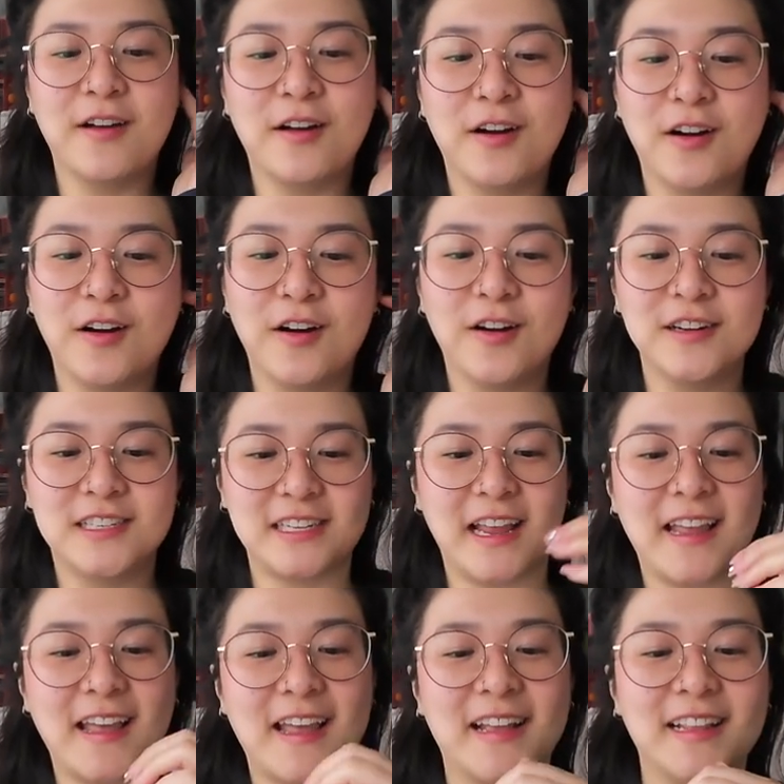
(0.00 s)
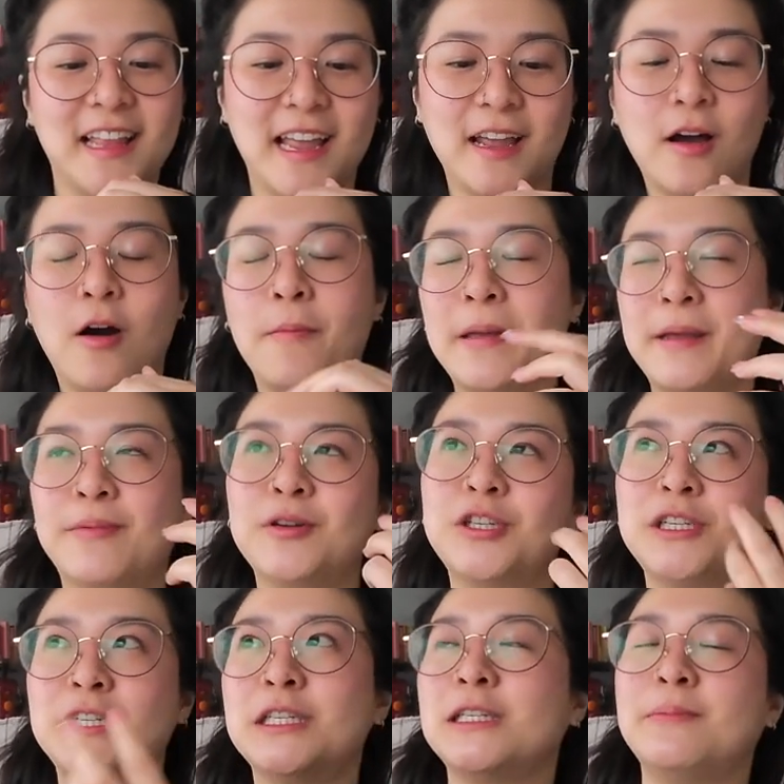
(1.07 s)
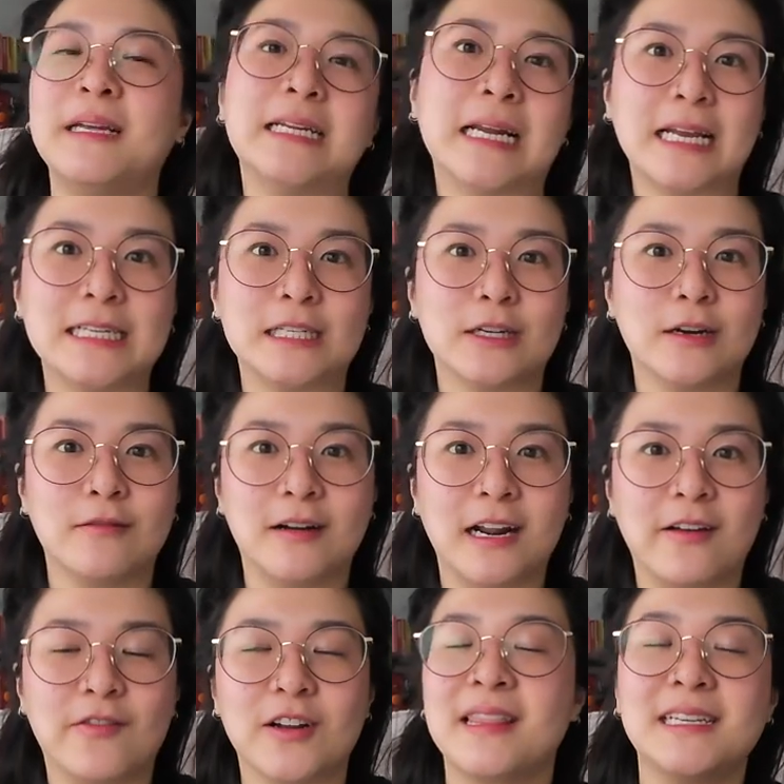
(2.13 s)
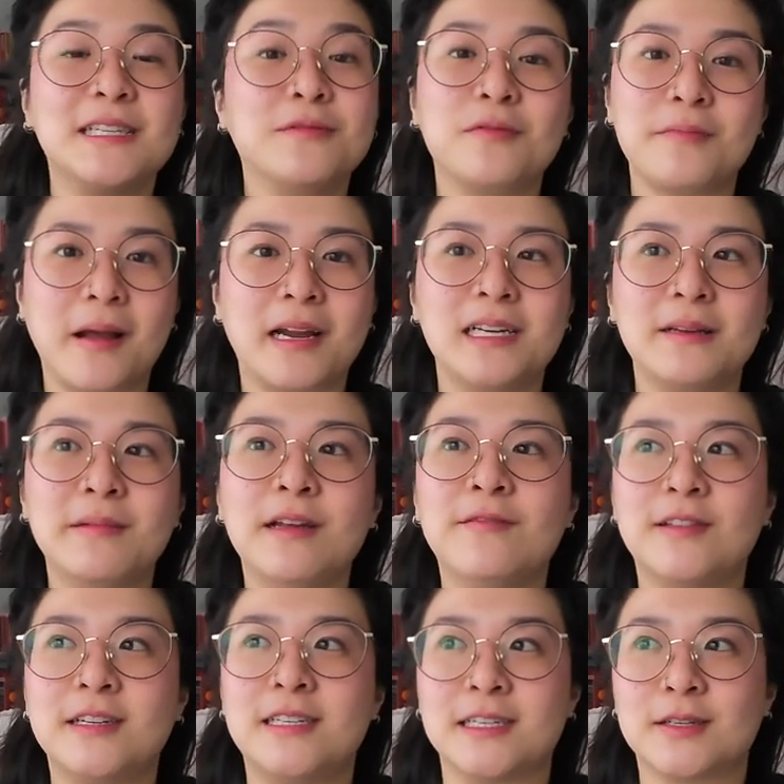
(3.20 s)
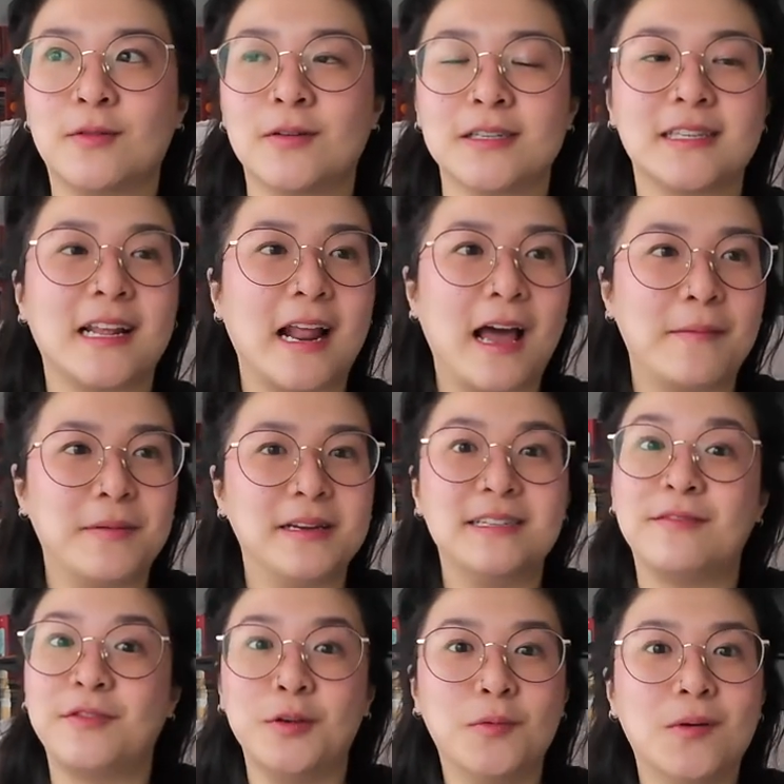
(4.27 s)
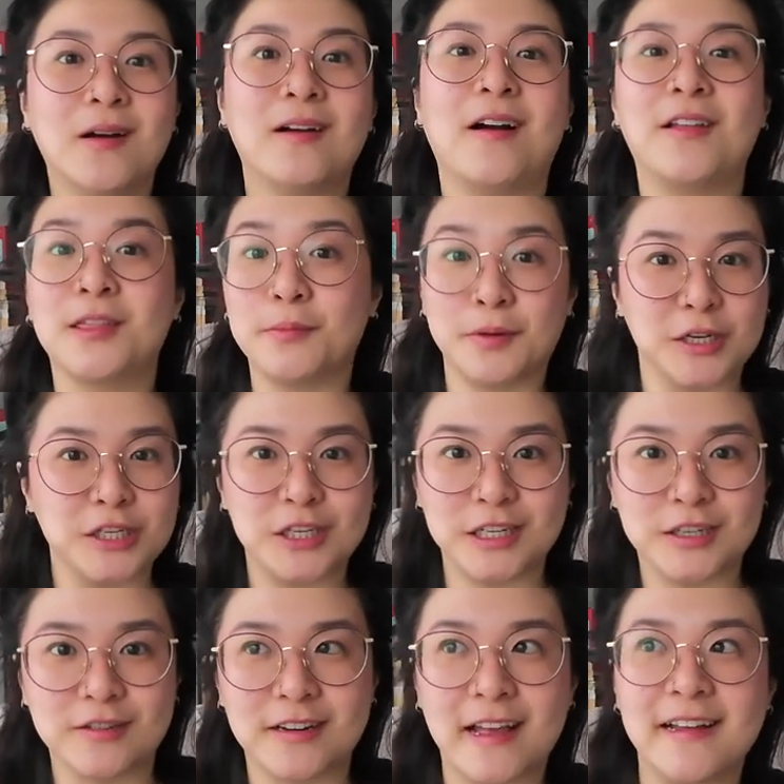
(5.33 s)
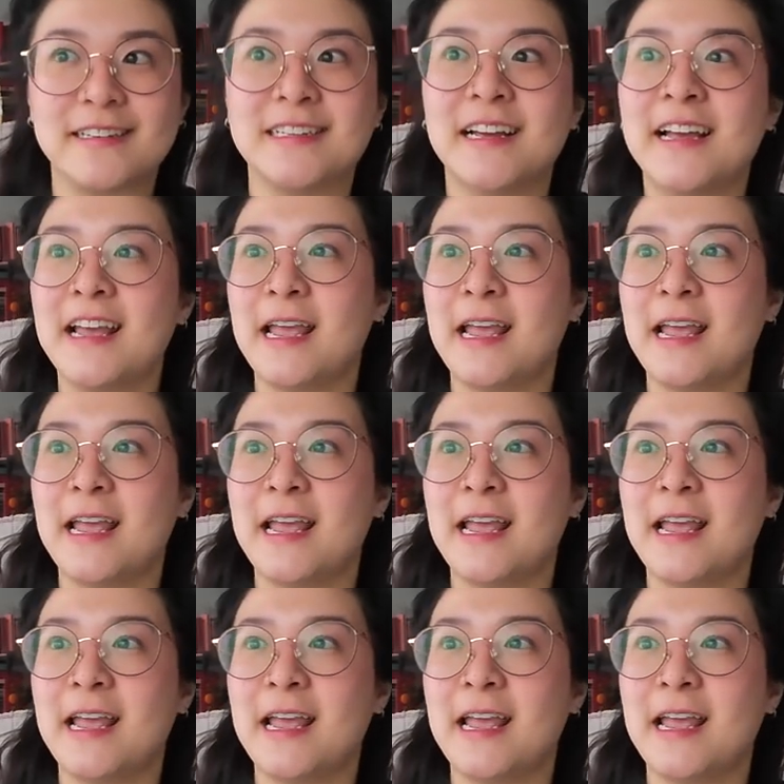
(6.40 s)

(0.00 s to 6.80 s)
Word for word: her saying like oh people should just be nicer or whatever this is reminding me of the discourse that happened if you were on the bookish internet